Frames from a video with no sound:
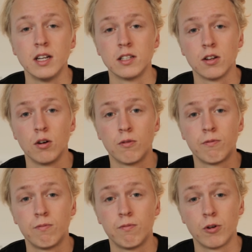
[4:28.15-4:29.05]
So,
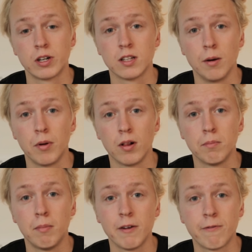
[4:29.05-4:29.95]
for example,
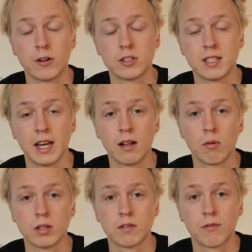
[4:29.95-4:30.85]
my first sale
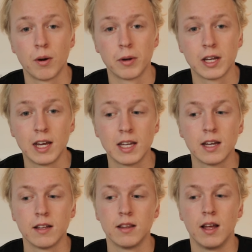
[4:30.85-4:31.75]
was from a gig
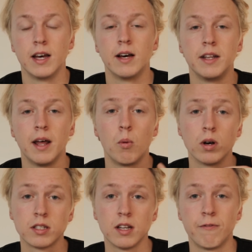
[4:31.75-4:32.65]
that
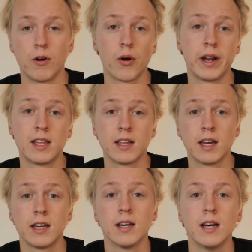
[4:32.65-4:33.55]
was a photo editing
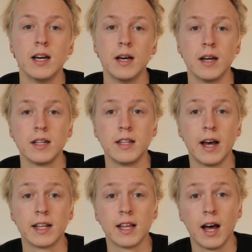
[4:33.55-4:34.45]
gig
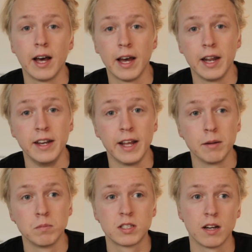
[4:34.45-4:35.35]
that I had
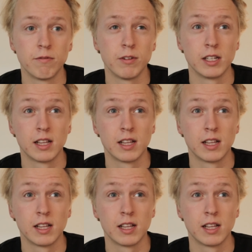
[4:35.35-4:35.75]
named something